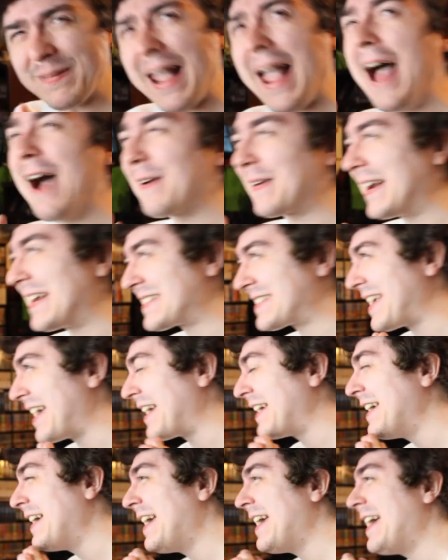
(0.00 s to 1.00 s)
how can I
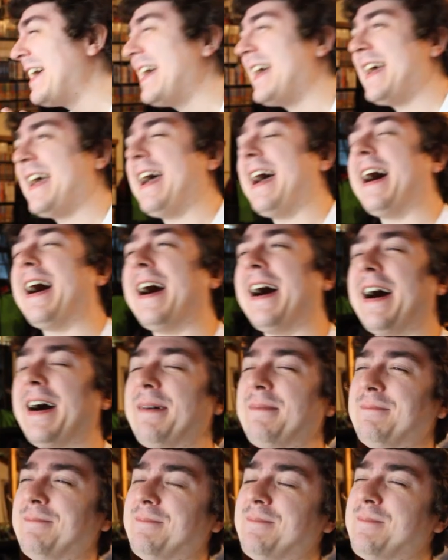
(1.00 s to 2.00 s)
say?
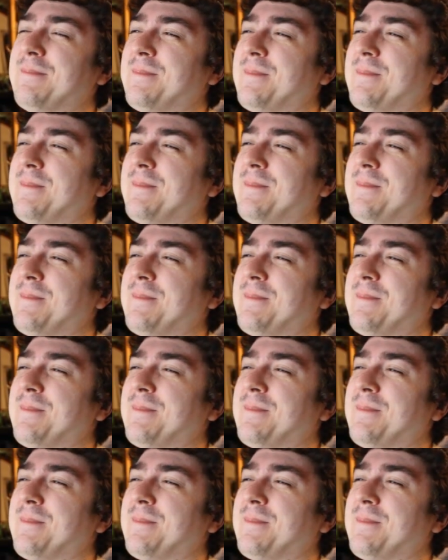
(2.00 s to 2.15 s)
Um,